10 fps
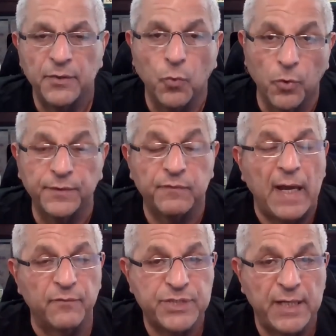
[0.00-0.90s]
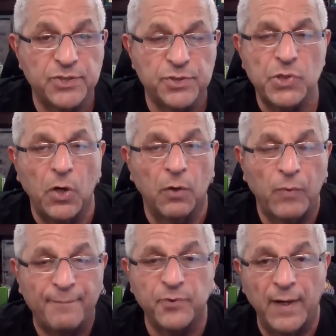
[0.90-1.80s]
the world of conversations are
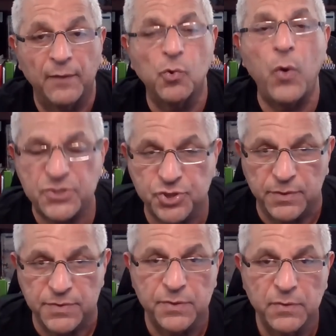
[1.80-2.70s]
wrapped around questions,